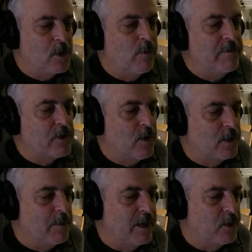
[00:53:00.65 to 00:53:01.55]
So we've
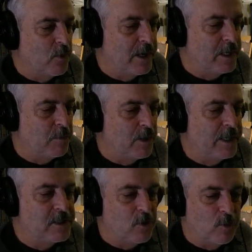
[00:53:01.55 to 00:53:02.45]
talked about
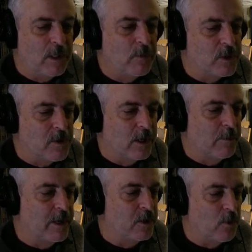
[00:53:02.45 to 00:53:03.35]
uranium-lead. So really we're
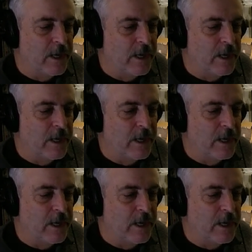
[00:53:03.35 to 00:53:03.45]
talking about